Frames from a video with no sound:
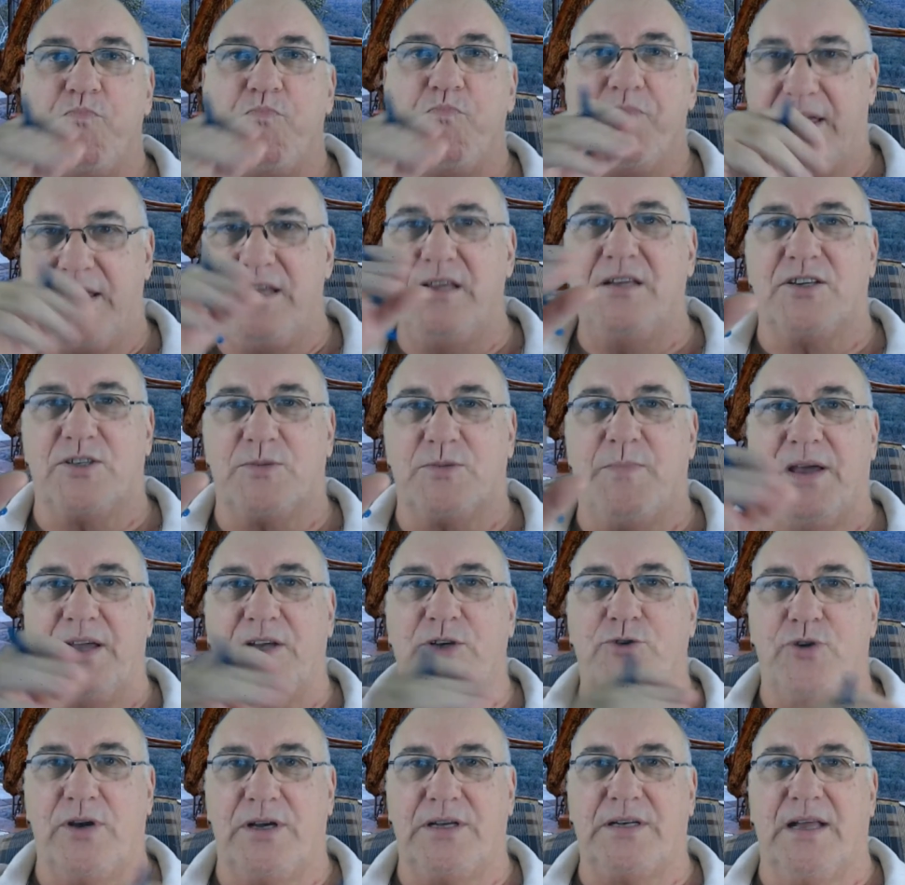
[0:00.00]
Then you're just being
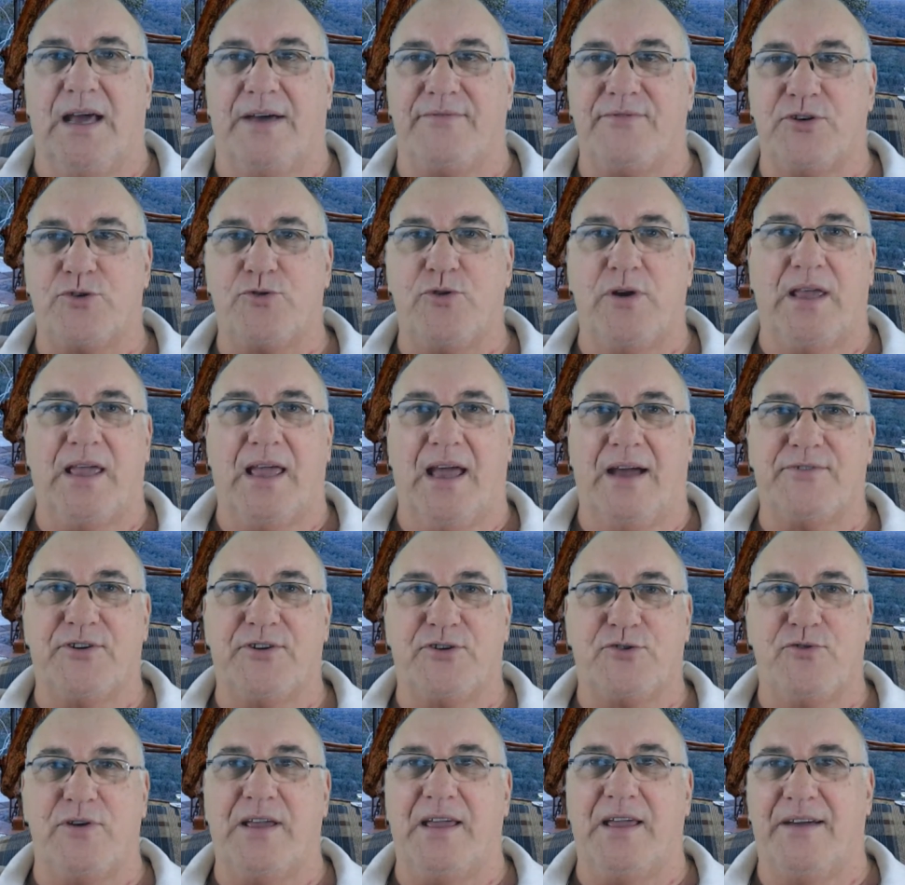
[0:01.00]
tricked after trick after
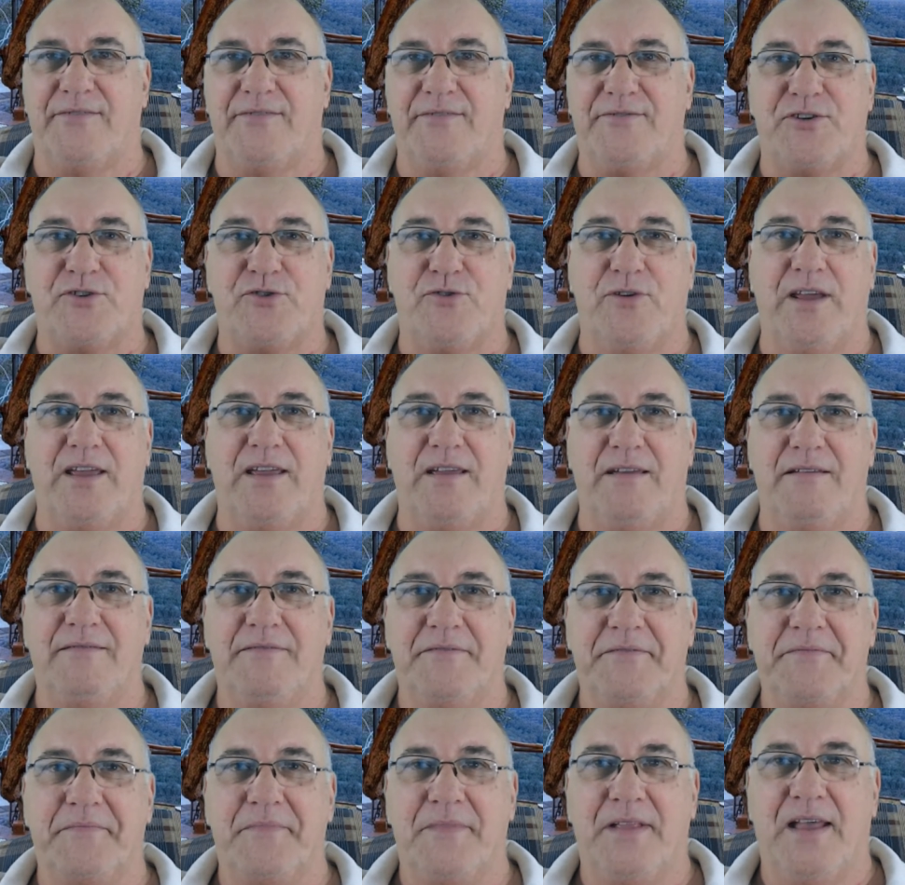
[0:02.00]
trick after trick
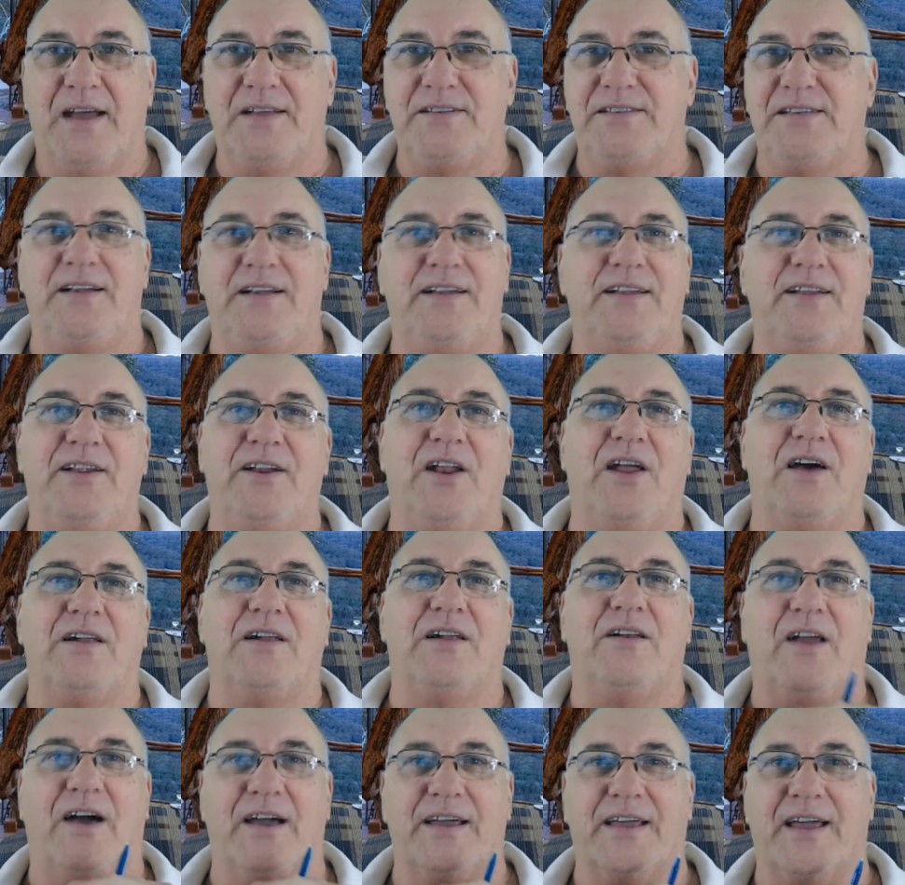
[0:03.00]
until you
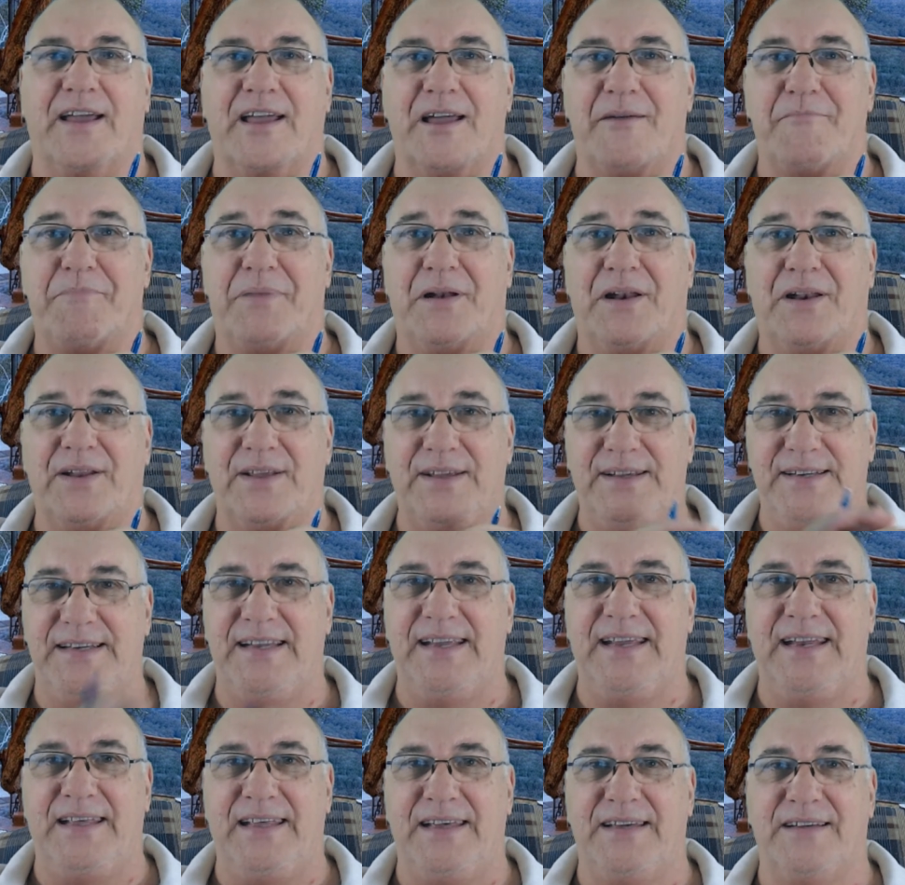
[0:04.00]
look like a complete
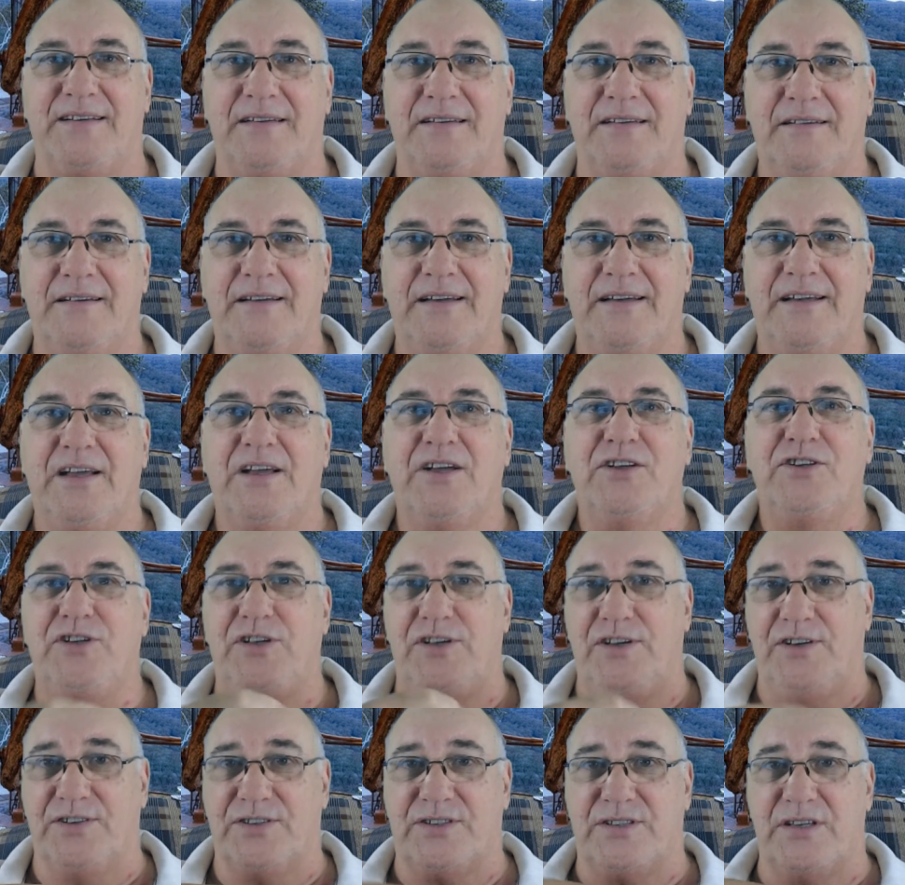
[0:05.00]
idiot
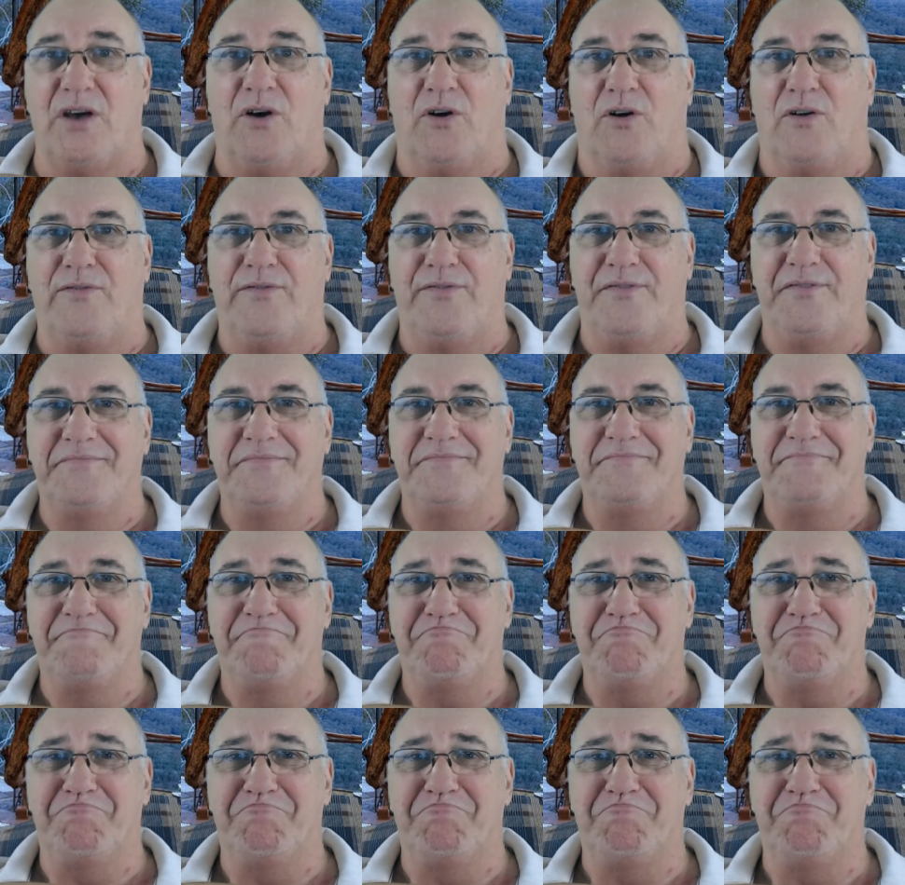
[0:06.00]
to yourself,
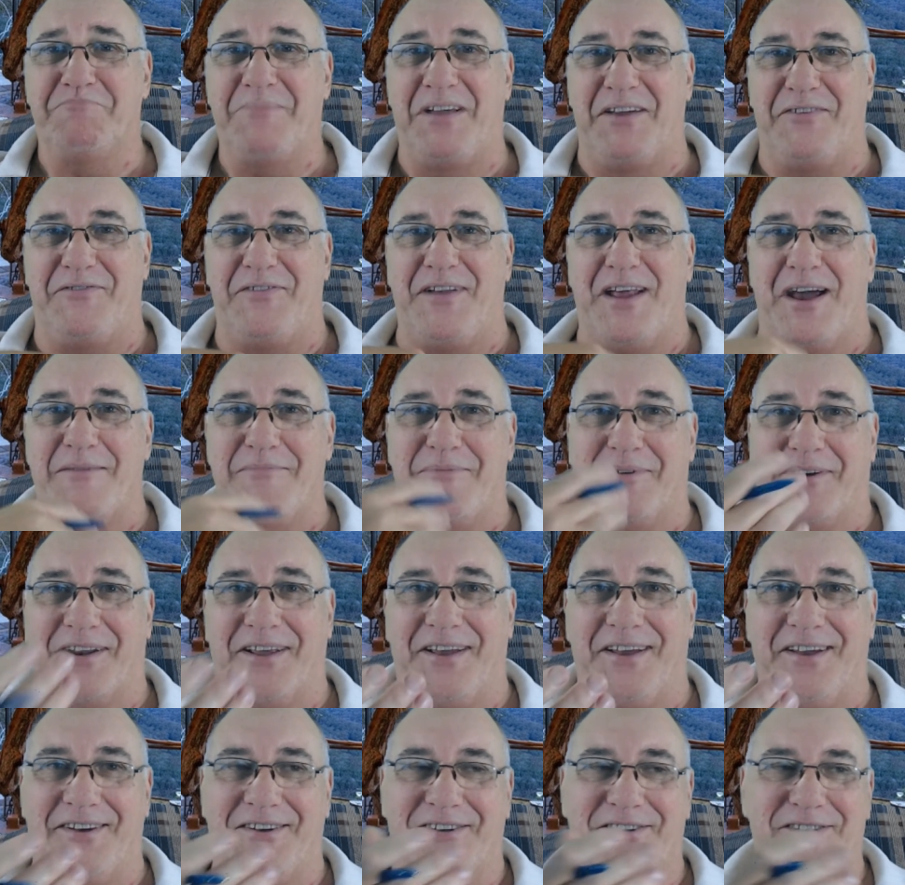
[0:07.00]
if
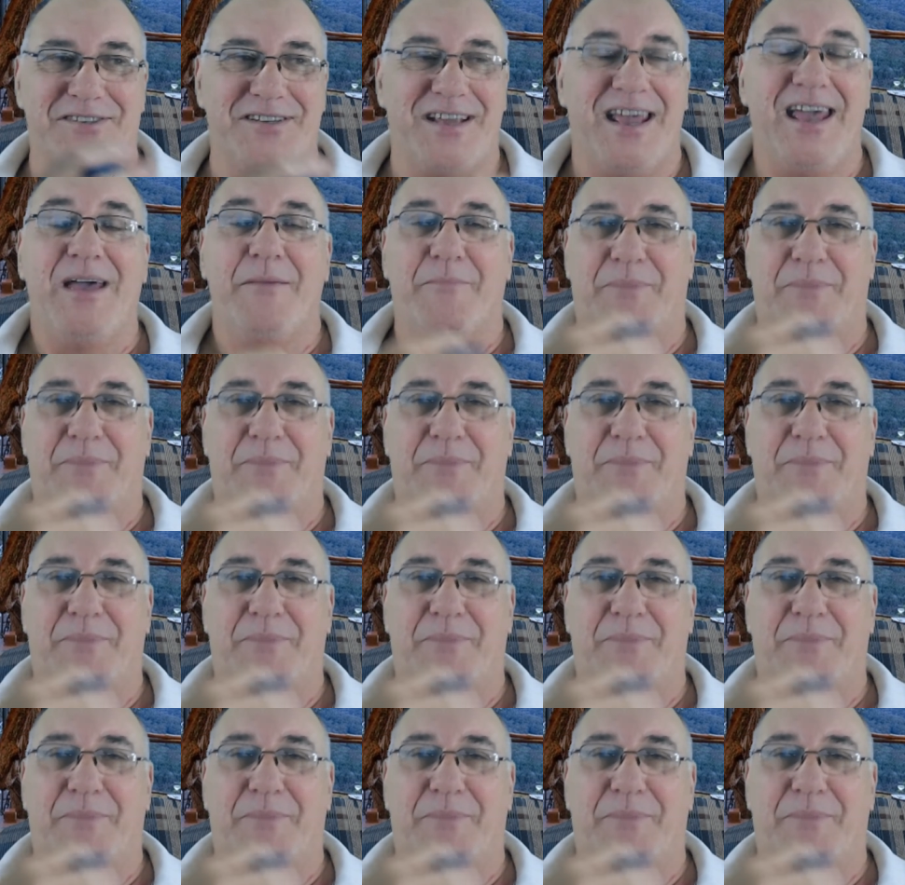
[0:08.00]
nobody else.